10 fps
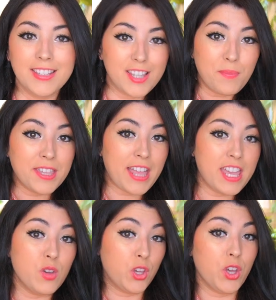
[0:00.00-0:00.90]
Something
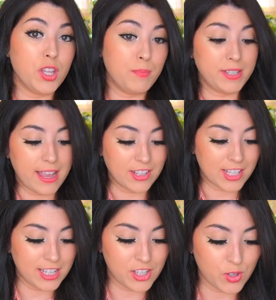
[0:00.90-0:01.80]
that you could
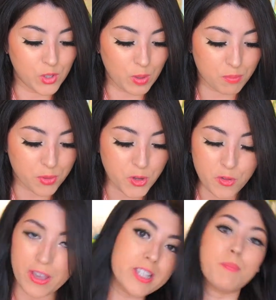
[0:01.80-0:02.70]
potentially do to
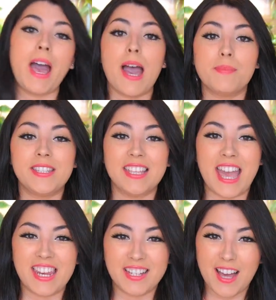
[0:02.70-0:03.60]
improve is perhaps to
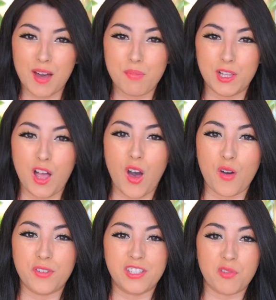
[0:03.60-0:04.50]
get a couple
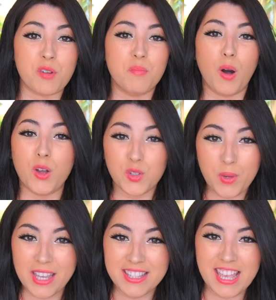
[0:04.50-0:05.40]
of different pond
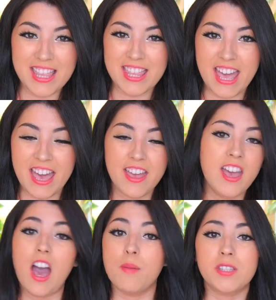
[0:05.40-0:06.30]
weeds in there,
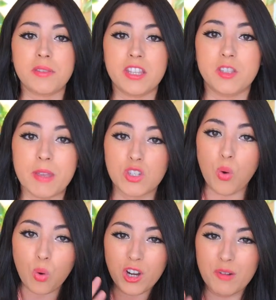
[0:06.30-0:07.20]
something that's a bit
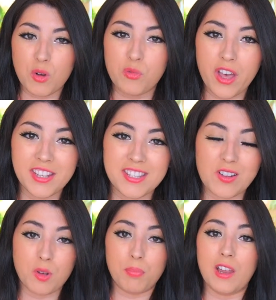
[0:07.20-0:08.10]
taller, more
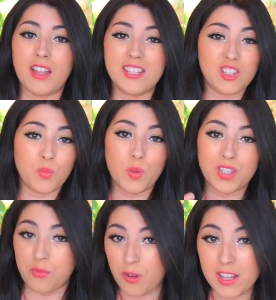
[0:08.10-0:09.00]
vertical, plant it
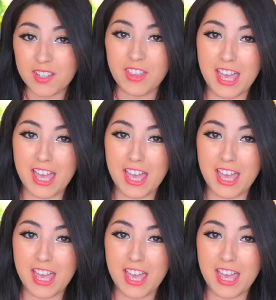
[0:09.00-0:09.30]
towards the front of